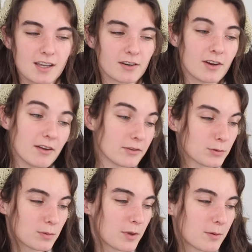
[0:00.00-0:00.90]
I don't have those
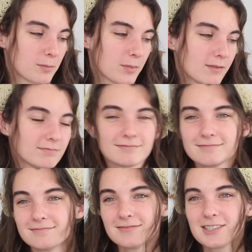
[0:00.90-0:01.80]
with me, but
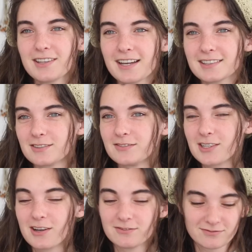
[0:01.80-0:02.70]
she liked them,
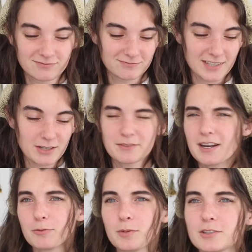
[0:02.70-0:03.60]
so I don't even
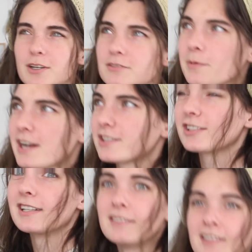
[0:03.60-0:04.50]
have a picture of them actually.